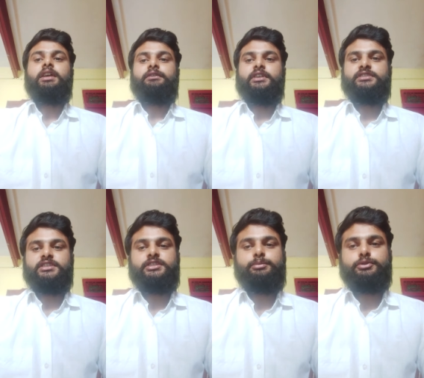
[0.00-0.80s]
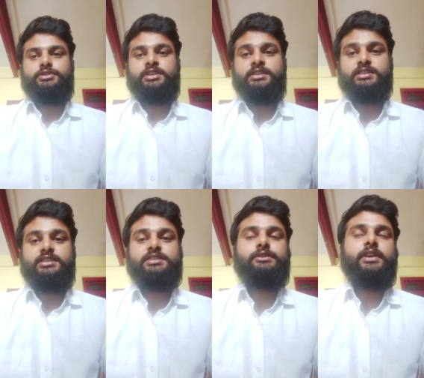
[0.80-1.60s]
Where such a process
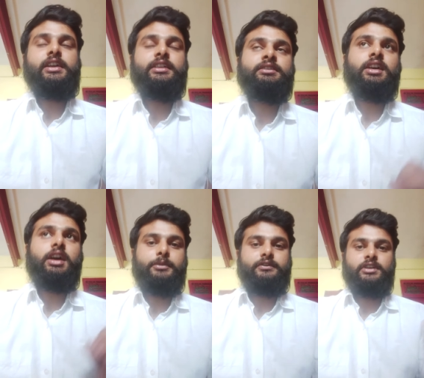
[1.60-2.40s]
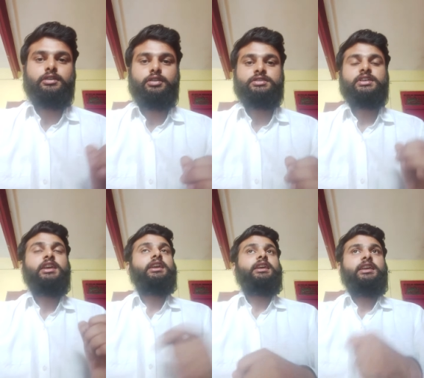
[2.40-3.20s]
is defined in the arbitral clause,
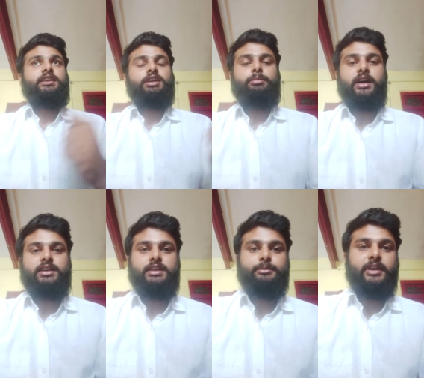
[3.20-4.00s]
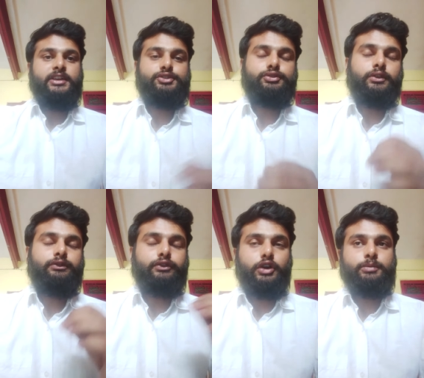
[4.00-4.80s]
either party may issue a
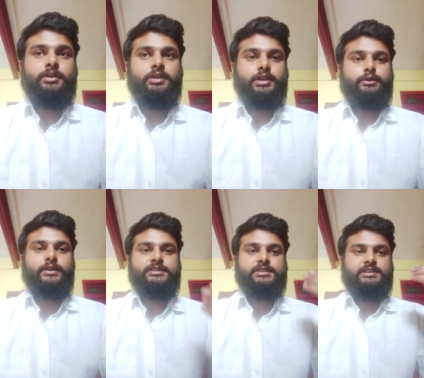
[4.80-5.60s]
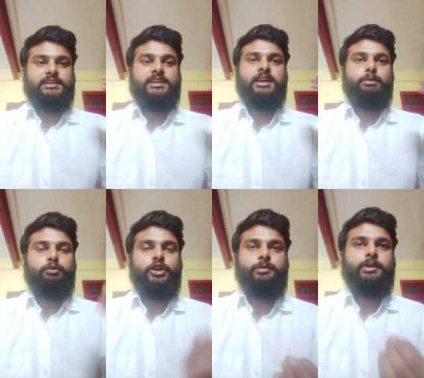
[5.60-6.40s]
formal request seeking
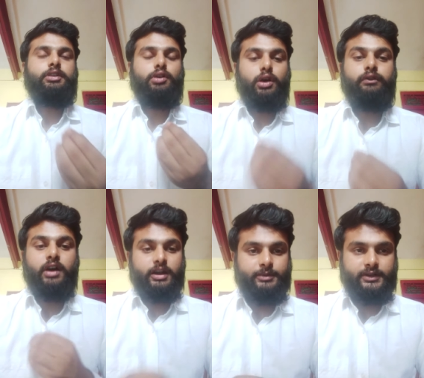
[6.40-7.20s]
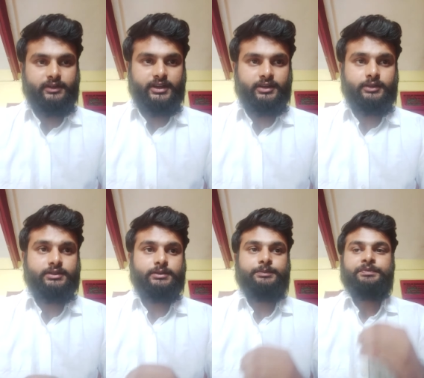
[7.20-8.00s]
appointment of
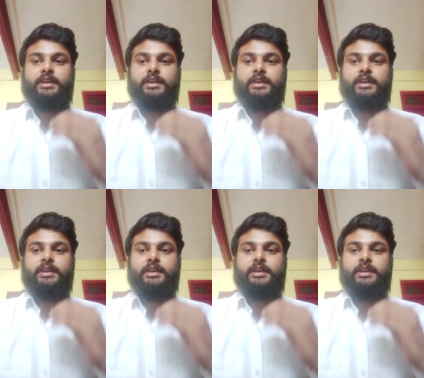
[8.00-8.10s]
arbitrators.